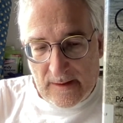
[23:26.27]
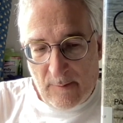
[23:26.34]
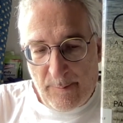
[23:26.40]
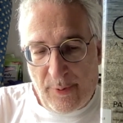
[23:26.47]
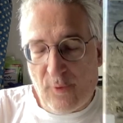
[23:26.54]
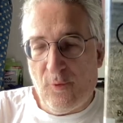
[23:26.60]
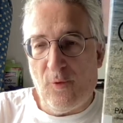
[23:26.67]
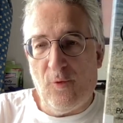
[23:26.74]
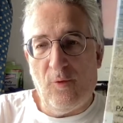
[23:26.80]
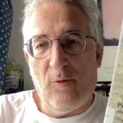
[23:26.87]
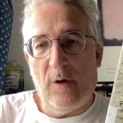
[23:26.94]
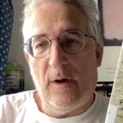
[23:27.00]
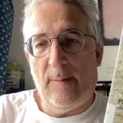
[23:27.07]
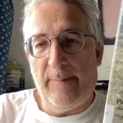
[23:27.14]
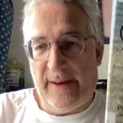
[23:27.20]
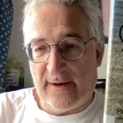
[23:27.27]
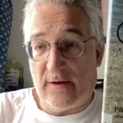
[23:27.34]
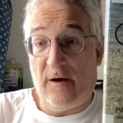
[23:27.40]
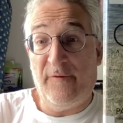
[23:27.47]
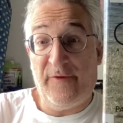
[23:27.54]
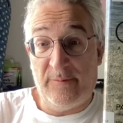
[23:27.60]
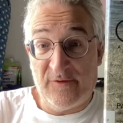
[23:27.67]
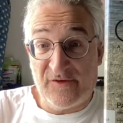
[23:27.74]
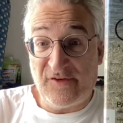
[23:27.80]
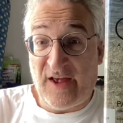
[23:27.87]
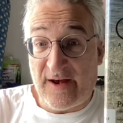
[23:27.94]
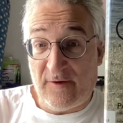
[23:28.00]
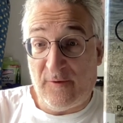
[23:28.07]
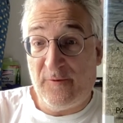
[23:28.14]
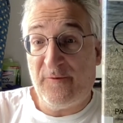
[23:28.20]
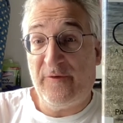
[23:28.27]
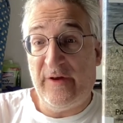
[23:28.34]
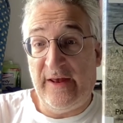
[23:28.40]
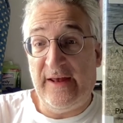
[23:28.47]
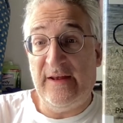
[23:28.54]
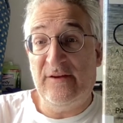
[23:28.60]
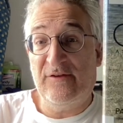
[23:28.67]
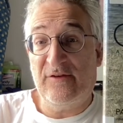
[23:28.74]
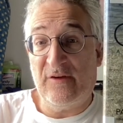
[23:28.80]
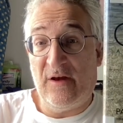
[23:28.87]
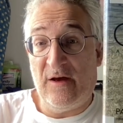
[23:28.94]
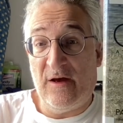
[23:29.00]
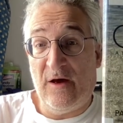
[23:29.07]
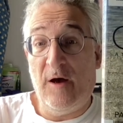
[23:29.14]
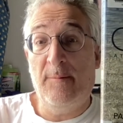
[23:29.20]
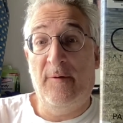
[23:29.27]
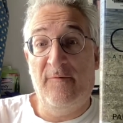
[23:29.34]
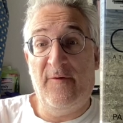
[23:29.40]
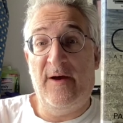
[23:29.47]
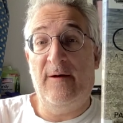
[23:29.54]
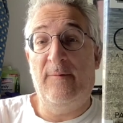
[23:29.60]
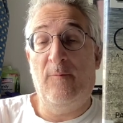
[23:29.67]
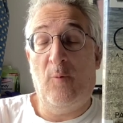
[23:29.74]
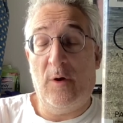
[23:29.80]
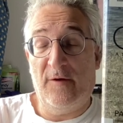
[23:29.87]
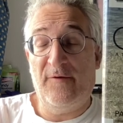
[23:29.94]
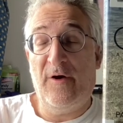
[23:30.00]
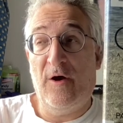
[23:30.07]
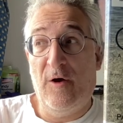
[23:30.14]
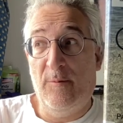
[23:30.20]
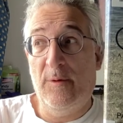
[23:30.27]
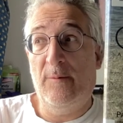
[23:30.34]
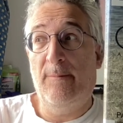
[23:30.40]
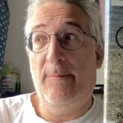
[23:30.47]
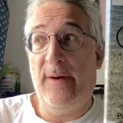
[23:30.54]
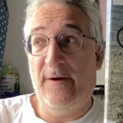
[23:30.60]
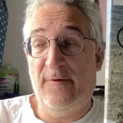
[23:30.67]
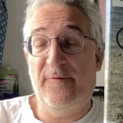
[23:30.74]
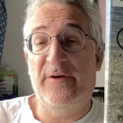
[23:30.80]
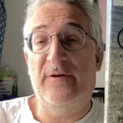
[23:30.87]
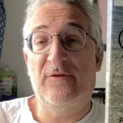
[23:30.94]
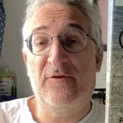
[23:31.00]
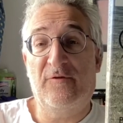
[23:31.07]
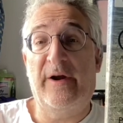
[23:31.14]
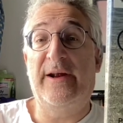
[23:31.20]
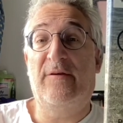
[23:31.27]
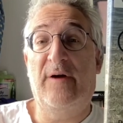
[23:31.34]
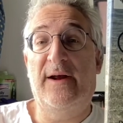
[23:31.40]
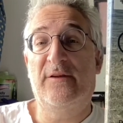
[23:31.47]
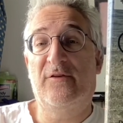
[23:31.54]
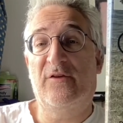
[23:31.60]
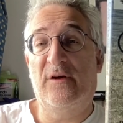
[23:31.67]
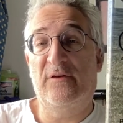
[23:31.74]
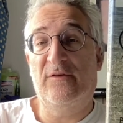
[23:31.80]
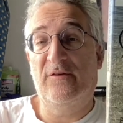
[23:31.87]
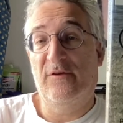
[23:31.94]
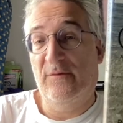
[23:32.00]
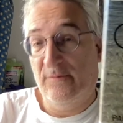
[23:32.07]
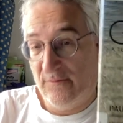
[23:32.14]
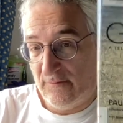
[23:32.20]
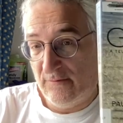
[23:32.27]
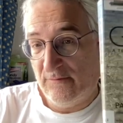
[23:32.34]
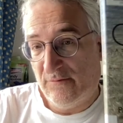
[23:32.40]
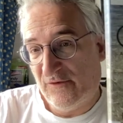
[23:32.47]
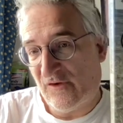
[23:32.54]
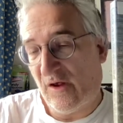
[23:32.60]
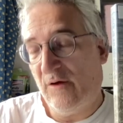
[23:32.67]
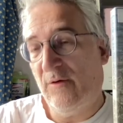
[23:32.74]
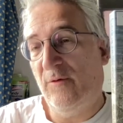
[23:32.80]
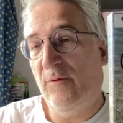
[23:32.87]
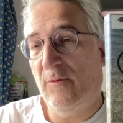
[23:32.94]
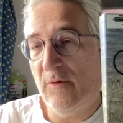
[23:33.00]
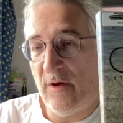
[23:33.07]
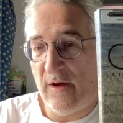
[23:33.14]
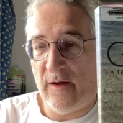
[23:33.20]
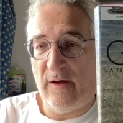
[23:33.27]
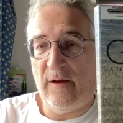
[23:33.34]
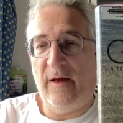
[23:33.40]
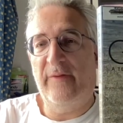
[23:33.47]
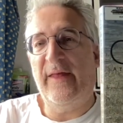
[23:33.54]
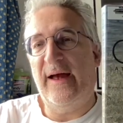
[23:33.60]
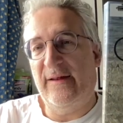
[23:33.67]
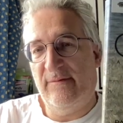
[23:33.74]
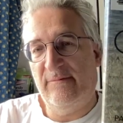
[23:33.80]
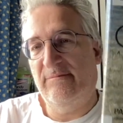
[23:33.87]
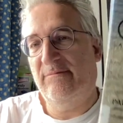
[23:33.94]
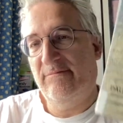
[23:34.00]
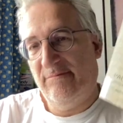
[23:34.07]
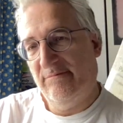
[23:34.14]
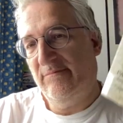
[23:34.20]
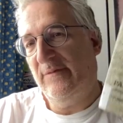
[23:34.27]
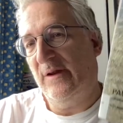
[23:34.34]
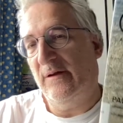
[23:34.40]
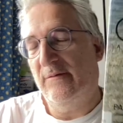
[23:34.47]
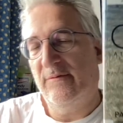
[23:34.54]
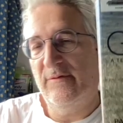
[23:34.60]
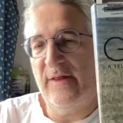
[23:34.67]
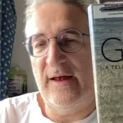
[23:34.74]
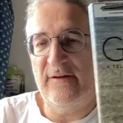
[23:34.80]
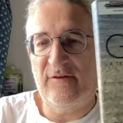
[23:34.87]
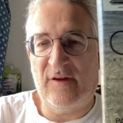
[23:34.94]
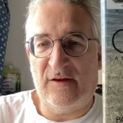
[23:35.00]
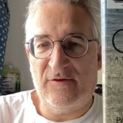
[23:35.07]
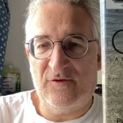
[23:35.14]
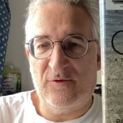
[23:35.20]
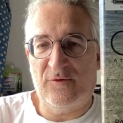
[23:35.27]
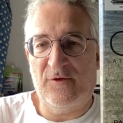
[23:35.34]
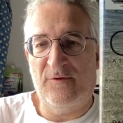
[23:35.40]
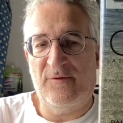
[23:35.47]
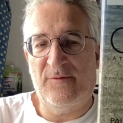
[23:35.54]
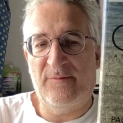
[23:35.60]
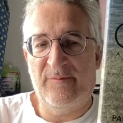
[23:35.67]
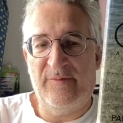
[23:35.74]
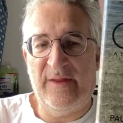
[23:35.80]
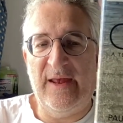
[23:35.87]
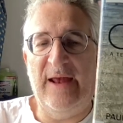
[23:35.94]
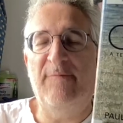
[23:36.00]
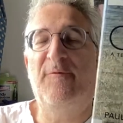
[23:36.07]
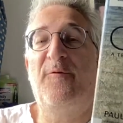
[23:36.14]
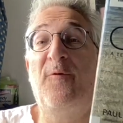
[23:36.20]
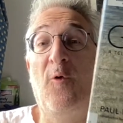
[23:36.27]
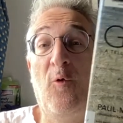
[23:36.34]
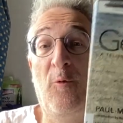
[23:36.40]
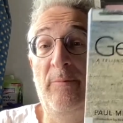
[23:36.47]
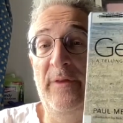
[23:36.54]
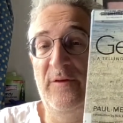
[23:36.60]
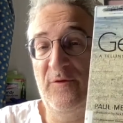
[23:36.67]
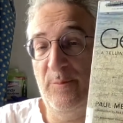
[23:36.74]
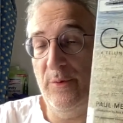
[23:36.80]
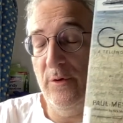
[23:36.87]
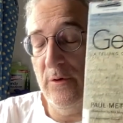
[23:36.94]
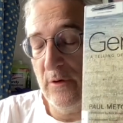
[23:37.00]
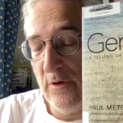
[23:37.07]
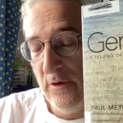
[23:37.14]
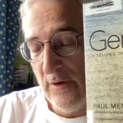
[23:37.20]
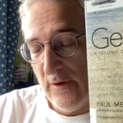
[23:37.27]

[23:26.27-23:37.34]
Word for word: Paul Metcalf himself is uh, Herman, one of Herman Melville's great grandsons. So, uh, and that that does sort of inform this book.